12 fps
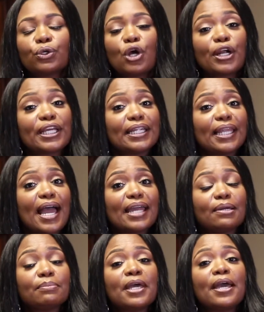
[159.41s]
guardian ad
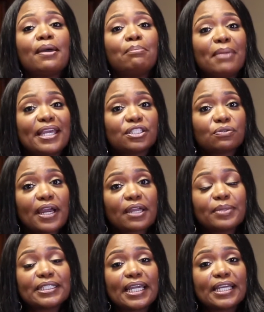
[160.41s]
litem makes a
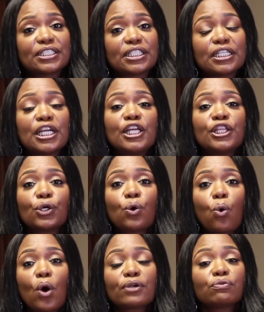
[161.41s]
recommendation, the
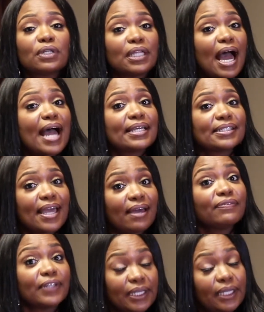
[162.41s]
court relies
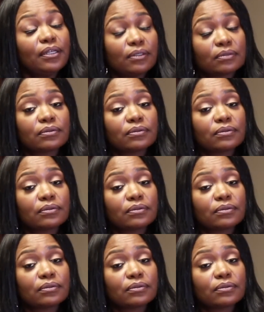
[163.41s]
heavily